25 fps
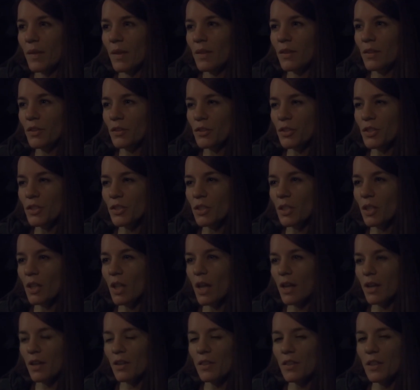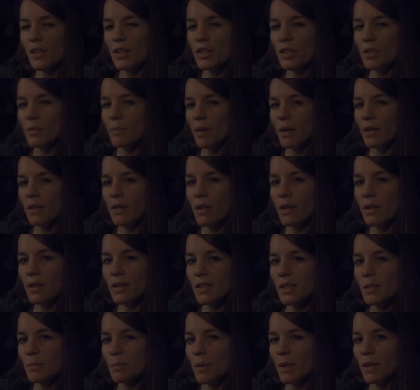there's just a lot of things you might not
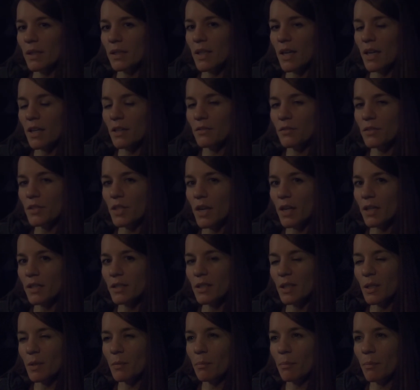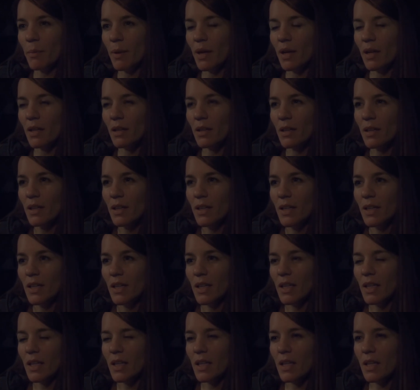expect out of Jackson, but
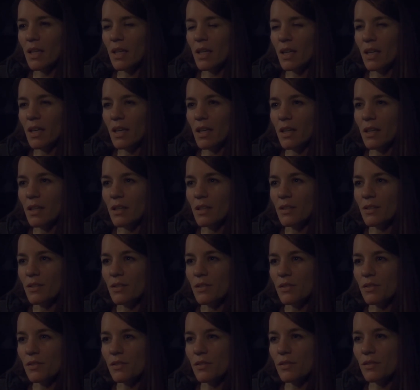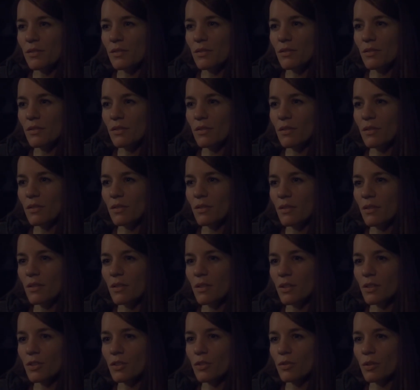he is
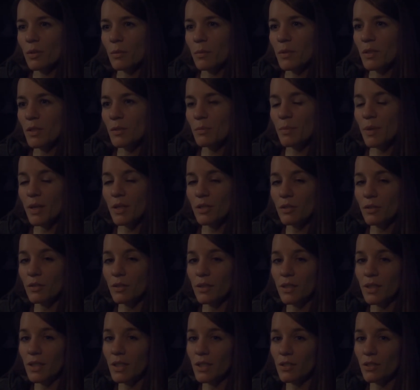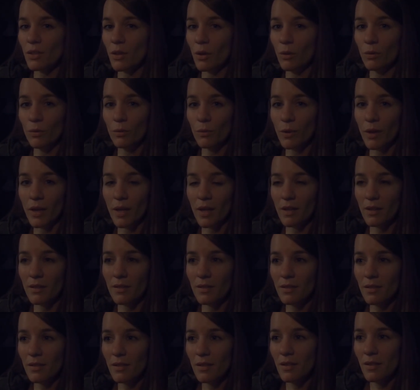extremely special in his own right.
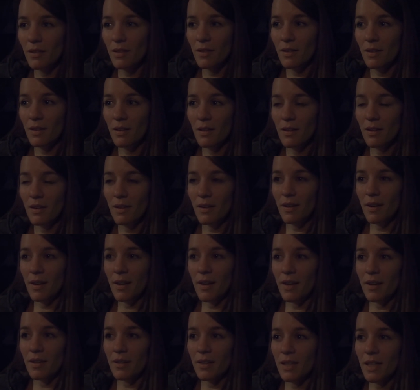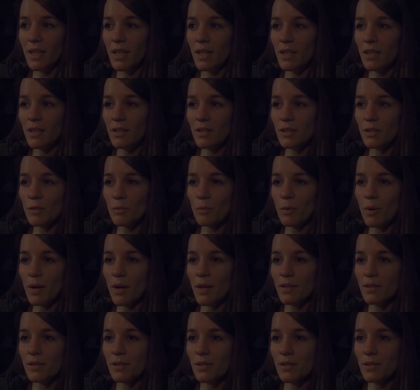And he
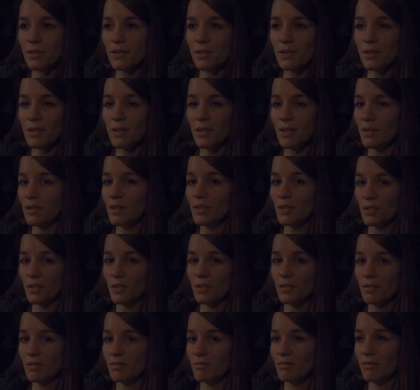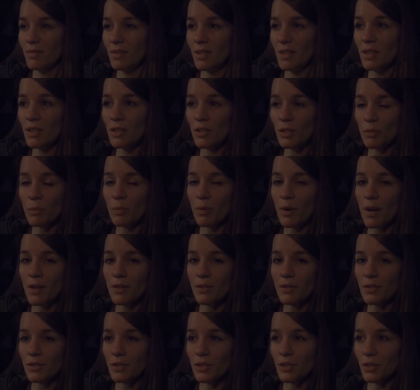surprises, he just, he
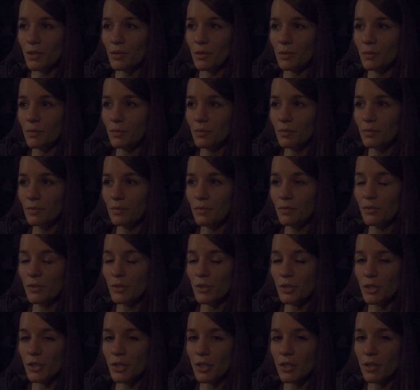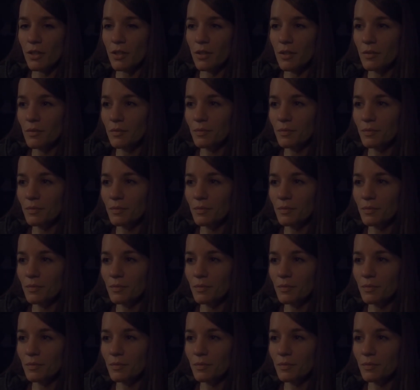surprises you, for sure.